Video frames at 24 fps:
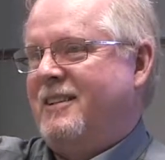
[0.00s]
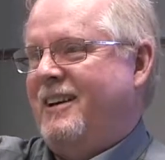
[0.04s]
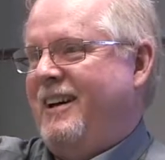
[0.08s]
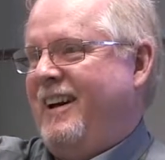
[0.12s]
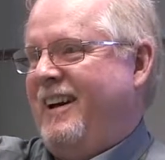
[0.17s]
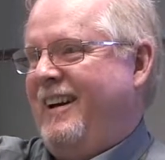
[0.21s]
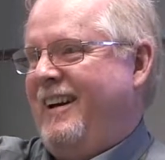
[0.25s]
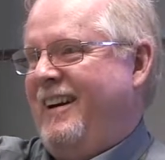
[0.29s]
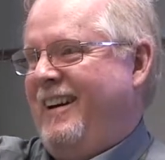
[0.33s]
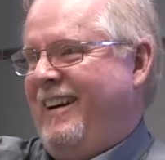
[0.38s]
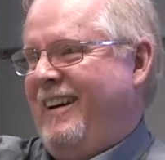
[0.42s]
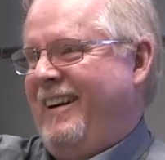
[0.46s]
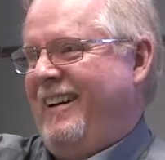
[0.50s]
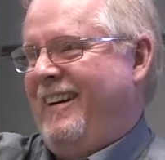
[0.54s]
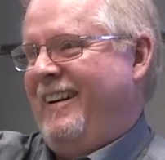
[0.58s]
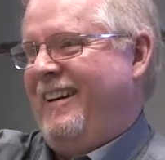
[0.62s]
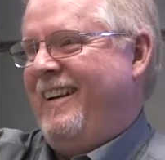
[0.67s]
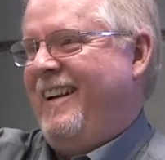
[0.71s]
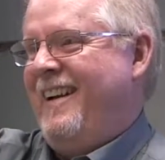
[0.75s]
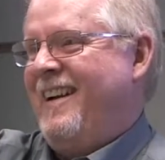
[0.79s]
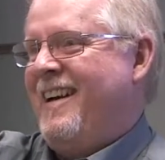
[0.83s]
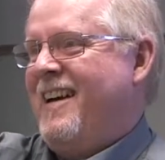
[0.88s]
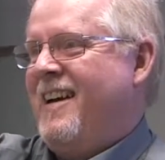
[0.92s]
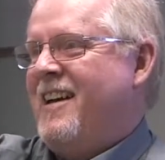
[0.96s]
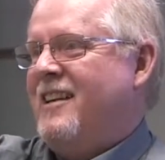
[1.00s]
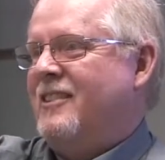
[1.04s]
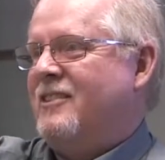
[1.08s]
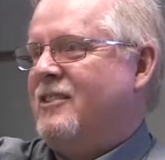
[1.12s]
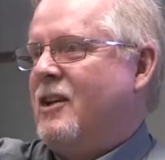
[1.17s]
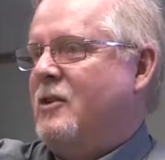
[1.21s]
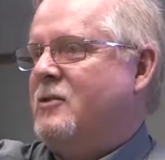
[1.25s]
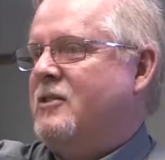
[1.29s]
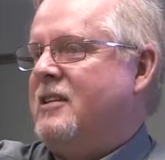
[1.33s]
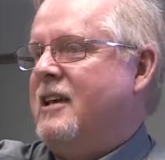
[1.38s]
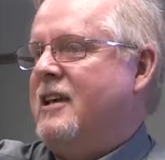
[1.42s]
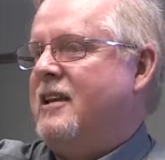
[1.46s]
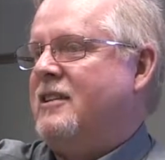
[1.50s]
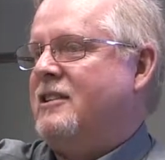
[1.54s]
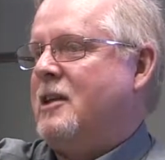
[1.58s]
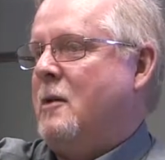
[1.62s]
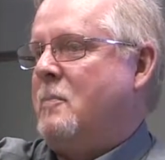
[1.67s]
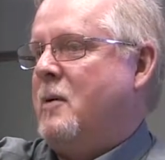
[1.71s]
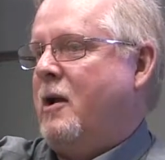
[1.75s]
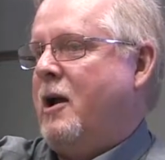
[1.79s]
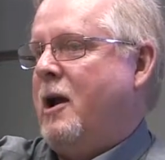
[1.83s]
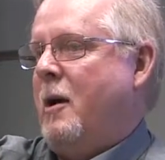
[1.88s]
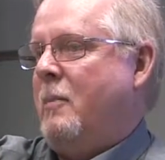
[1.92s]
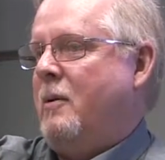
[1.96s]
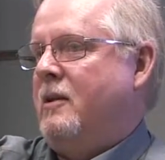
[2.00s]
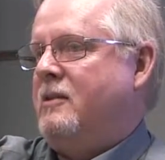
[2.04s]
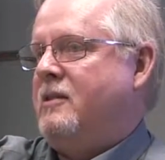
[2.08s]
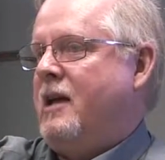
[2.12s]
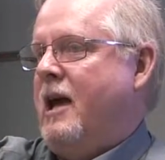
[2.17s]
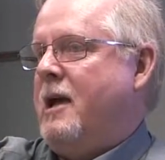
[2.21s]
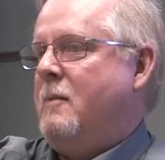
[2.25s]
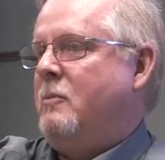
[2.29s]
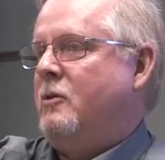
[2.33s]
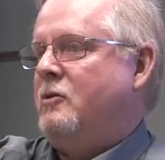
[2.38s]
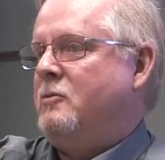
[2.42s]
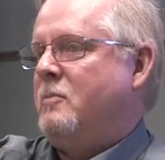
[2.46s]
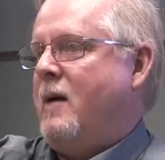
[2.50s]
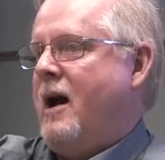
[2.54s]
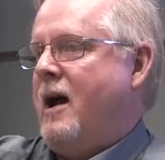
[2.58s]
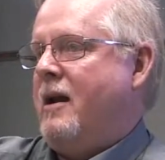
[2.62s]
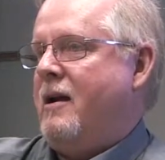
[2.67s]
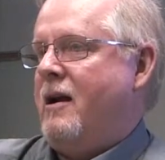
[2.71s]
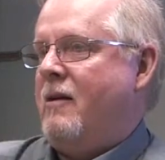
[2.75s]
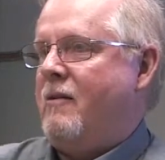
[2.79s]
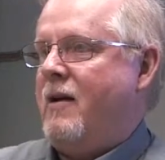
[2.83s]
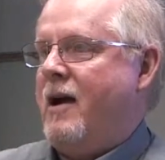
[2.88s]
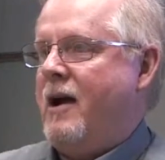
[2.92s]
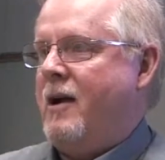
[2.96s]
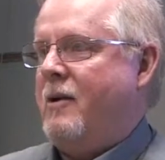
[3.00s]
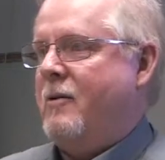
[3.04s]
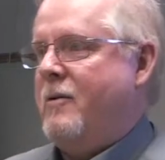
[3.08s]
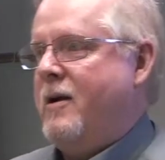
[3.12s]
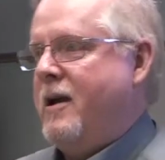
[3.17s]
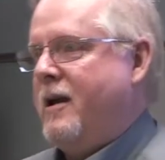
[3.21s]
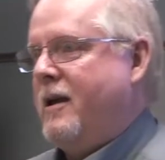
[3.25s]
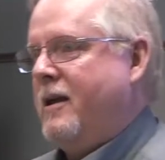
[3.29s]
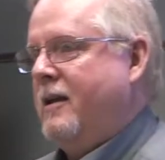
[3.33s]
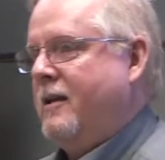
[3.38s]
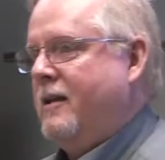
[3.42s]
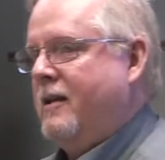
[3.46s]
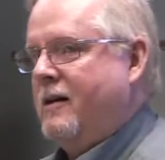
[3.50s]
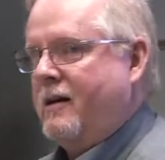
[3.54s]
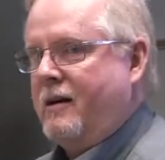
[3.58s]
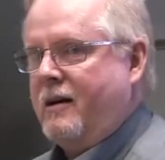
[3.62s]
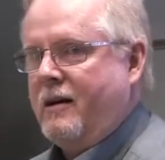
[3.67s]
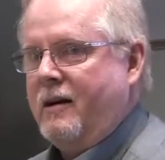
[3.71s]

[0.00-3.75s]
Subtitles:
So set us up a couple of tables back there right quick, and